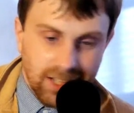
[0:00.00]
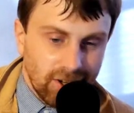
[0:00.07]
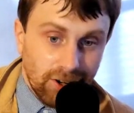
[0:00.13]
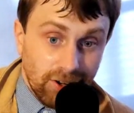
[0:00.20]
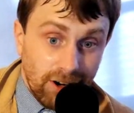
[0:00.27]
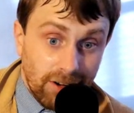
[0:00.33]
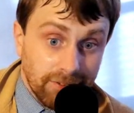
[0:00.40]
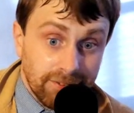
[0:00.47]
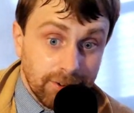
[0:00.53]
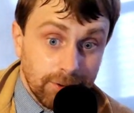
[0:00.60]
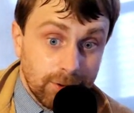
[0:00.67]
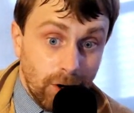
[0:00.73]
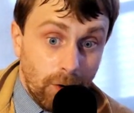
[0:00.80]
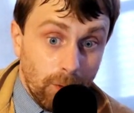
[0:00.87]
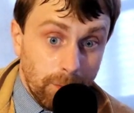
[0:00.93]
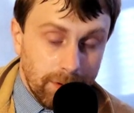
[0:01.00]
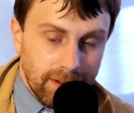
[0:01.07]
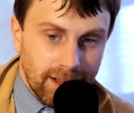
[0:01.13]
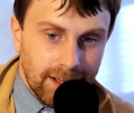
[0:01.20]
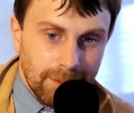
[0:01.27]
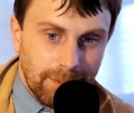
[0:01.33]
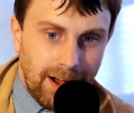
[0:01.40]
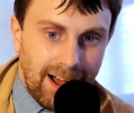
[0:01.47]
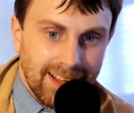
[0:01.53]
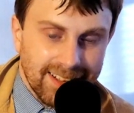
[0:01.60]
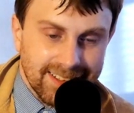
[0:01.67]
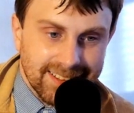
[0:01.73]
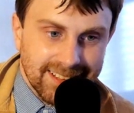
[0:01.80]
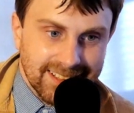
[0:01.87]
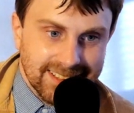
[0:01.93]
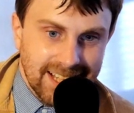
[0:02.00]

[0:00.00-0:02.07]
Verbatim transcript: or uh, Fruitopia. I apologize.